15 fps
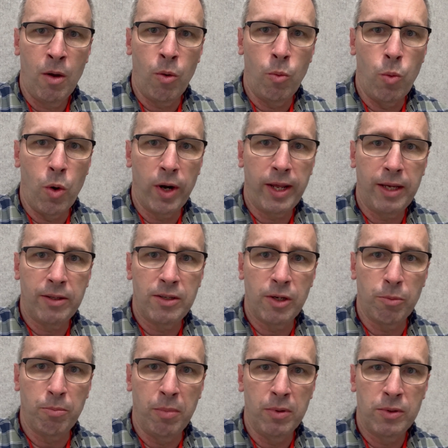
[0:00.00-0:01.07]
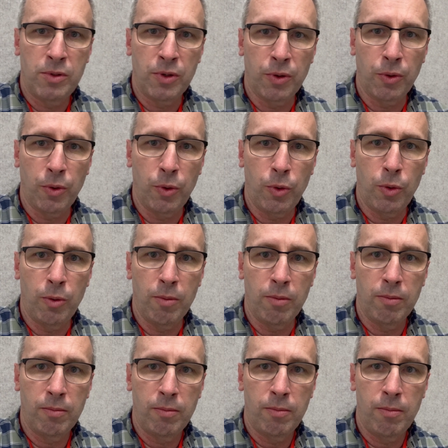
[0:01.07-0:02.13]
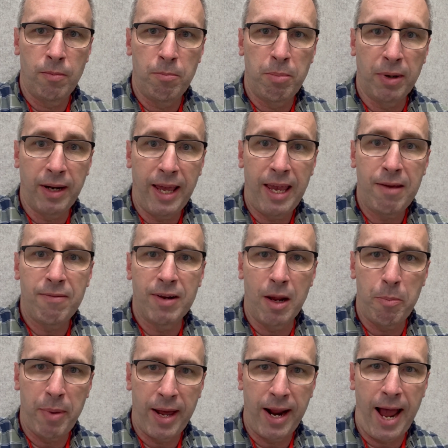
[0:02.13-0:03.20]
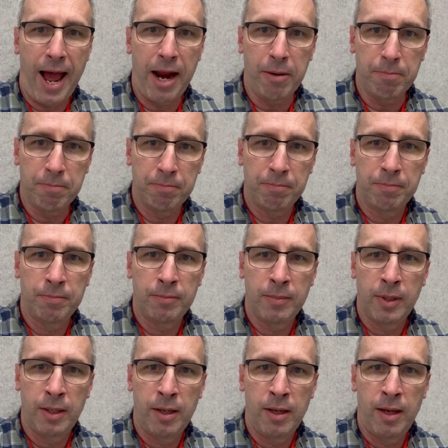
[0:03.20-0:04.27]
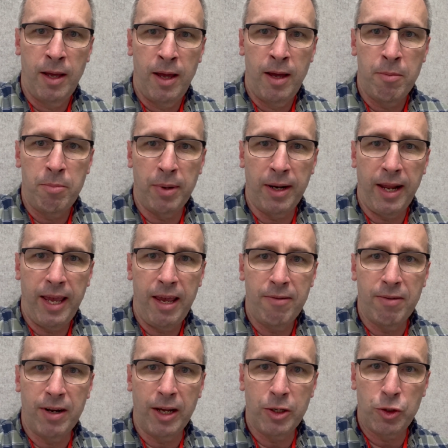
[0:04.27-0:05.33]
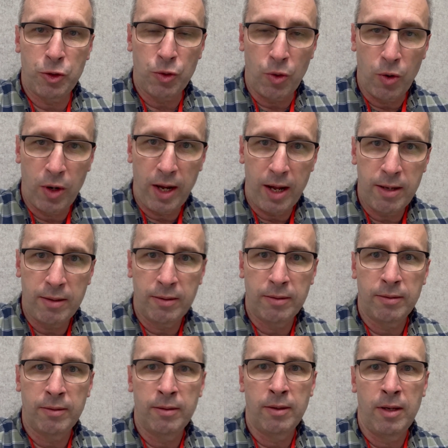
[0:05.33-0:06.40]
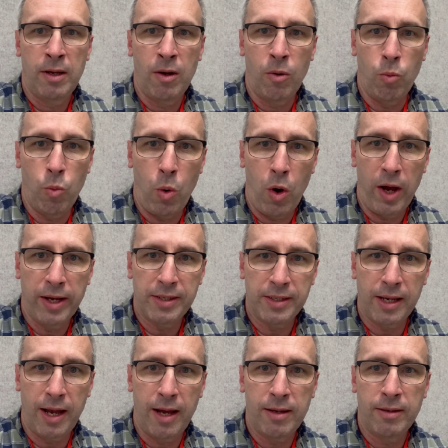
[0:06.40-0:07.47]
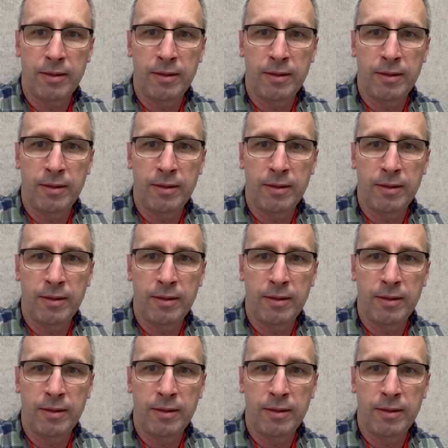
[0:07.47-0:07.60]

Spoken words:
wanting to believe in a better Adam, believe in a stronger, wiser,